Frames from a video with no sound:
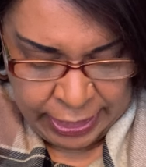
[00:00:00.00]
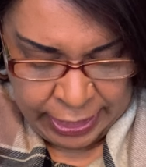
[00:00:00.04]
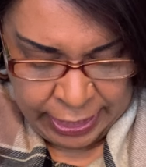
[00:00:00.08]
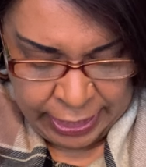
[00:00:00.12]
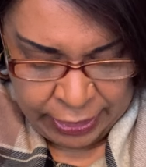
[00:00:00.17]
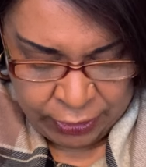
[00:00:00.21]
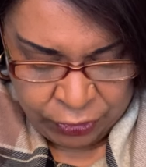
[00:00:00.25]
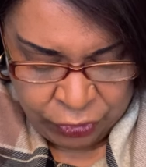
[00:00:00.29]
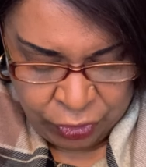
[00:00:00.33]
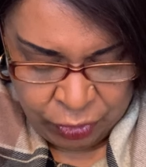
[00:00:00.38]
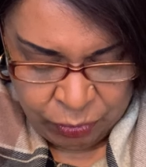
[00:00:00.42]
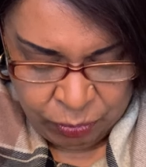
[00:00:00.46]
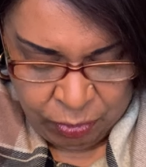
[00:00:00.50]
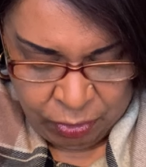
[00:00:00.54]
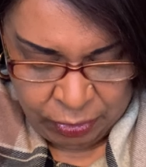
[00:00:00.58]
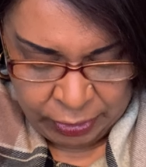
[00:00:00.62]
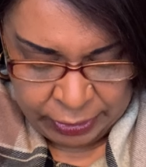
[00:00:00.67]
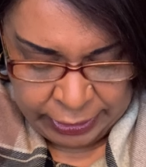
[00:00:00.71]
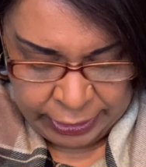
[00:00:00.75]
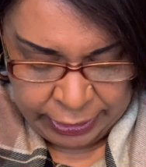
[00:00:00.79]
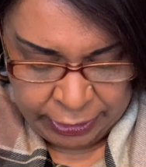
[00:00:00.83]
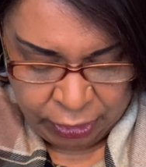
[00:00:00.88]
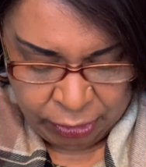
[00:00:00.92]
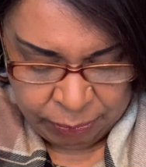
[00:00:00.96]
and you
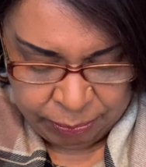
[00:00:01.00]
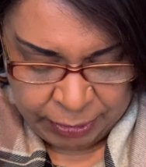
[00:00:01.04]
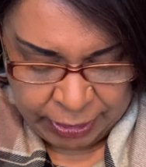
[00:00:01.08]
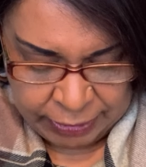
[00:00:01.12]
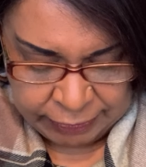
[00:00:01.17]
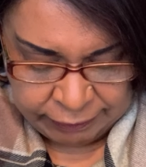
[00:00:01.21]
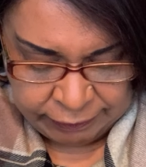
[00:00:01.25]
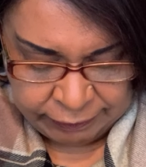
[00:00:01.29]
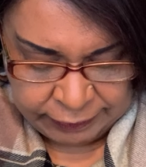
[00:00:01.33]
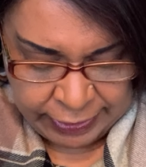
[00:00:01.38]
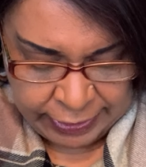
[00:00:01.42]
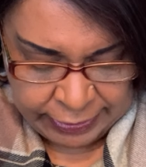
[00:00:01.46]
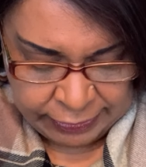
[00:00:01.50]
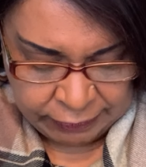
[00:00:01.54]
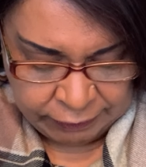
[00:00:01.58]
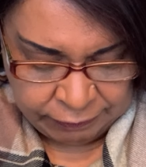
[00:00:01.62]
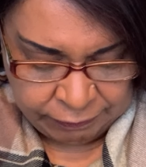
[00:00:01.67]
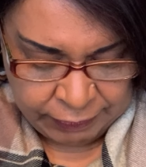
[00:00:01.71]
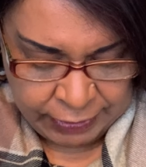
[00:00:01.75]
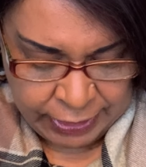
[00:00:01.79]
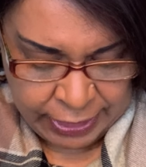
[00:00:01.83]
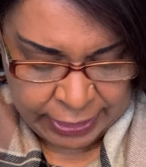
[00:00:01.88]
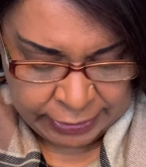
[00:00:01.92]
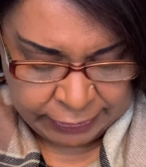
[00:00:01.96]
won't care about
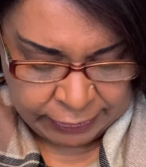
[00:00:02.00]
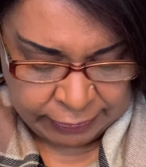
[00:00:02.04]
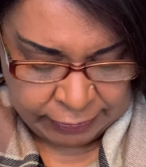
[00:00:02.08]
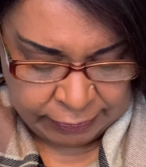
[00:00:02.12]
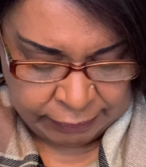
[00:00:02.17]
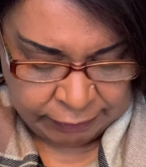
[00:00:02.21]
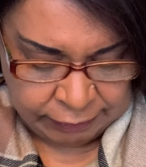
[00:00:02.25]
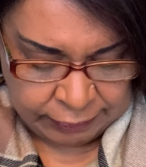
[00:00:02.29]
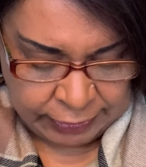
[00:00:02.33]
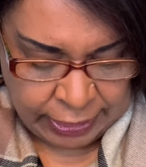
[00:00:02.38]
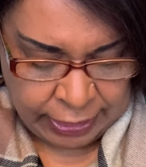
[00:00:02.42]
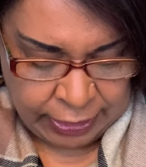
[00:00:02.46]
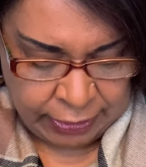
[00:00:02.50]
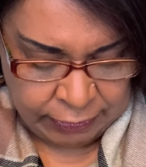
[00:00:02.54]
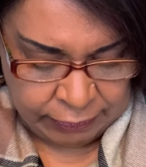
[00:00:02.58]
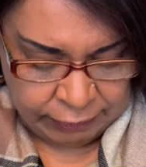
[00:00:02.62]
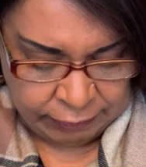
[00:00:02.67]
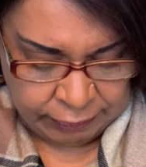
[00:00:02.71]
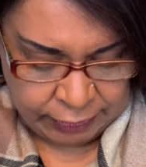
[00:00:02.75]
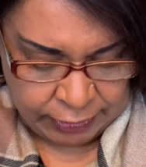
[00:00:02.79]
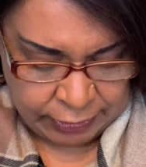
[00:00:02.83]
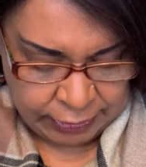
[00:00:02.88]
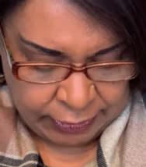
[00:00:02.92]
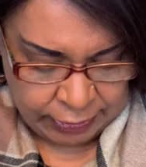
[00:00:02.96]
satisfying the
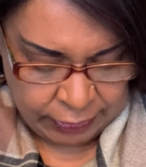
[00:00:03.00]
desires